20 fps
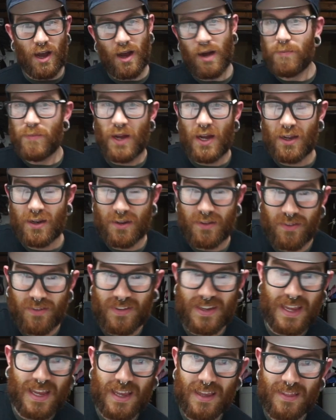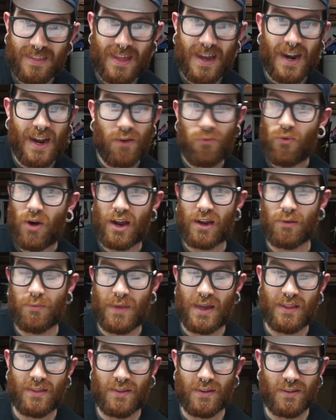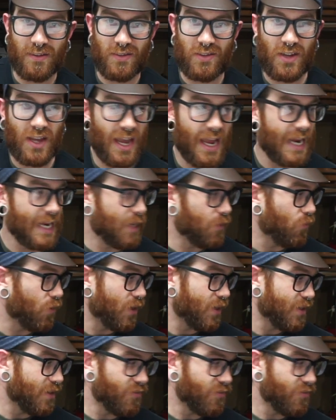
I'm not saying that I recommend this to anyone.